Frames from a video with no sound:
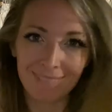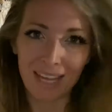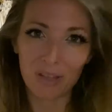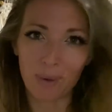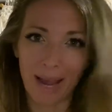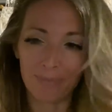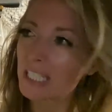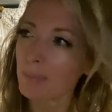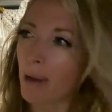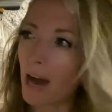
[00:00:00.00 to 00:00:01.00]
Either way,
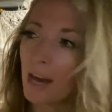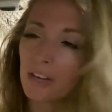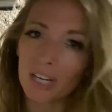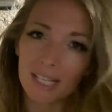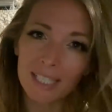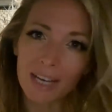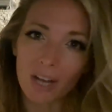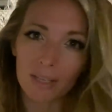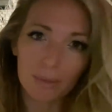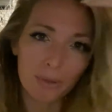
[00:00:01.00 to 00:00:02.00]
just bought $110